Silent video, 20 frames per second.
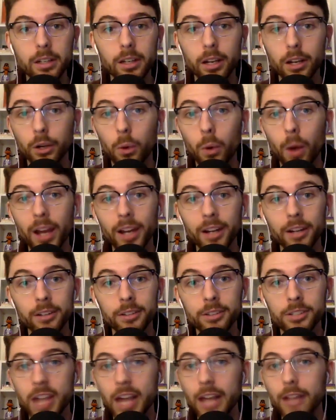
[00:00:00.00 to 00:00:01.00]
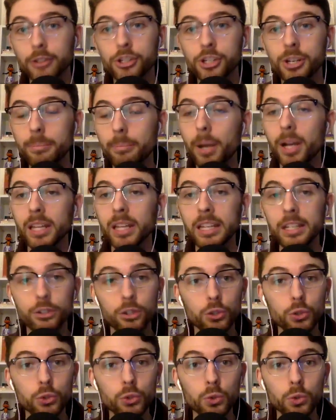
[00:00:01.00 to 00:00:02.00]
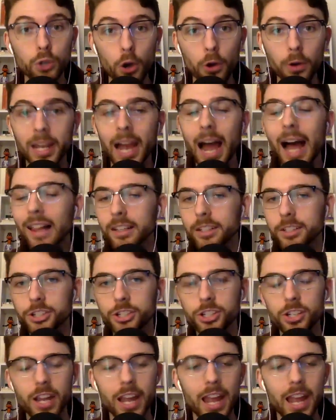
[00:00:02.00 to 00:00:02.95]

acquire scholarship money to go to college.